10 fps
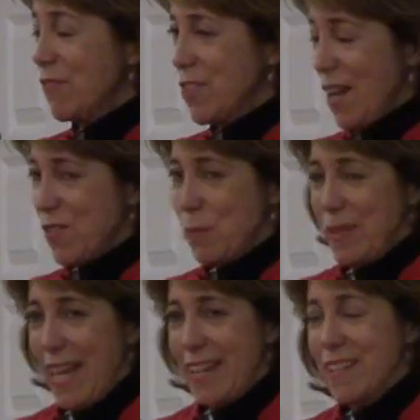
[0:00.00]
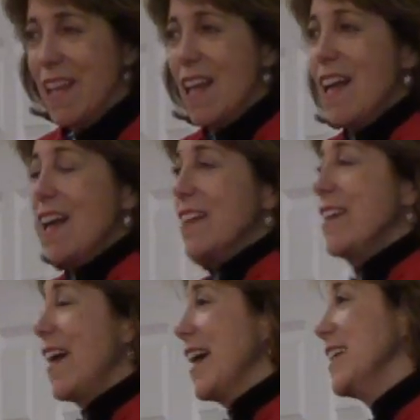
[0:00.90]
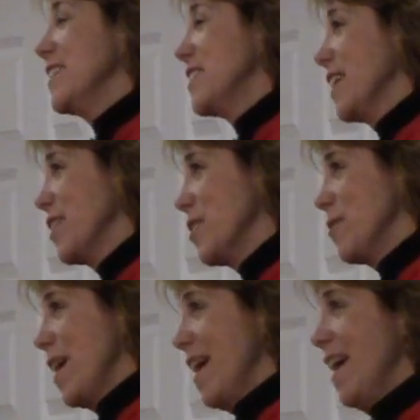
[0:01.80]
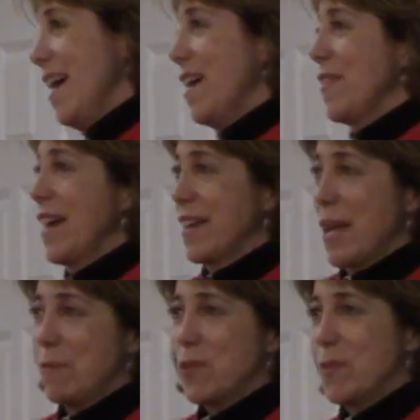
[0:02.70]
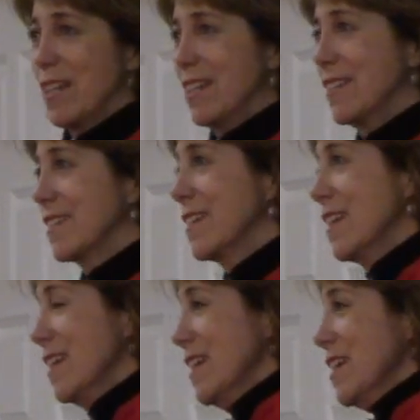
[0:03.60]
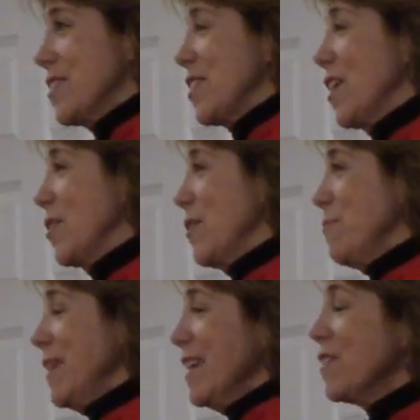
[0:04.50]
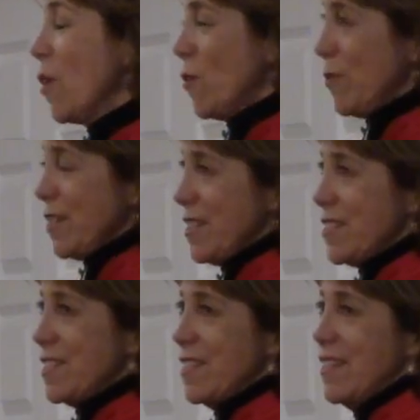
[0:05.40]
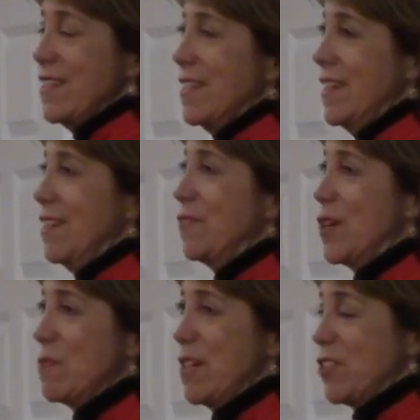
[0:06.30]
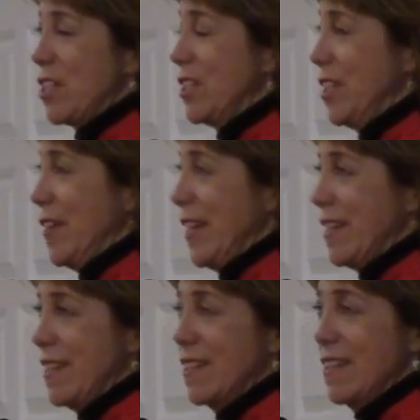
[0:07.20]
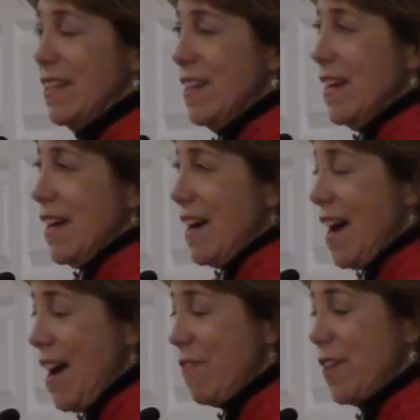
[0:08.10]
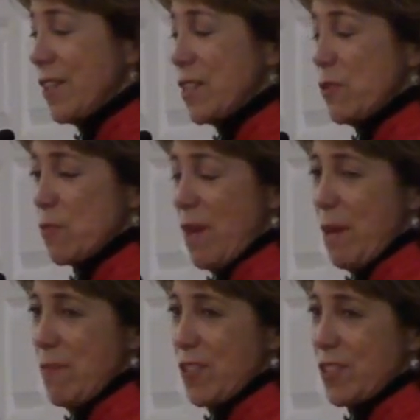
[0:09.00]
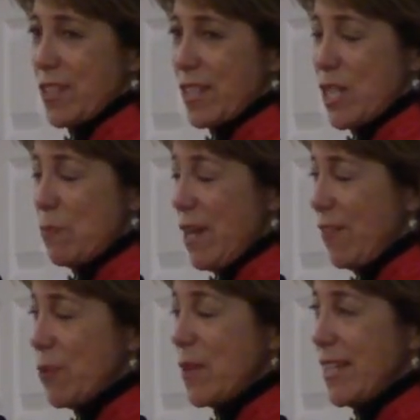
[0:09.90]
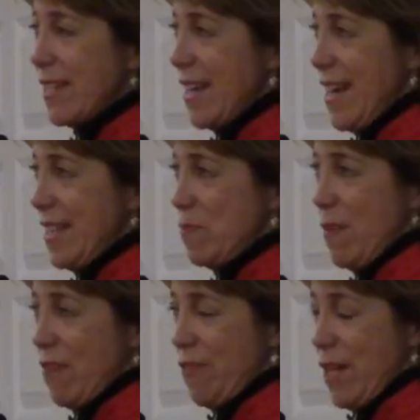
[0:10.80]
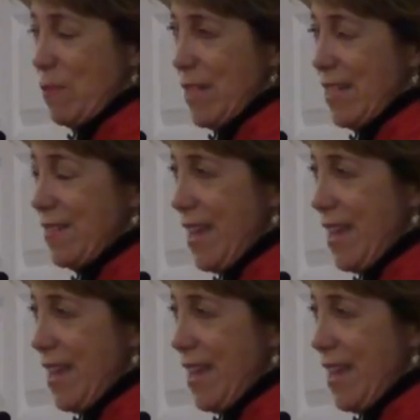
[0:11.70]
Just Spillane. Now I need to tell you how that came to be. So being the oldest and very much choleric, I felt it was my mission to keep everyone in line in my family.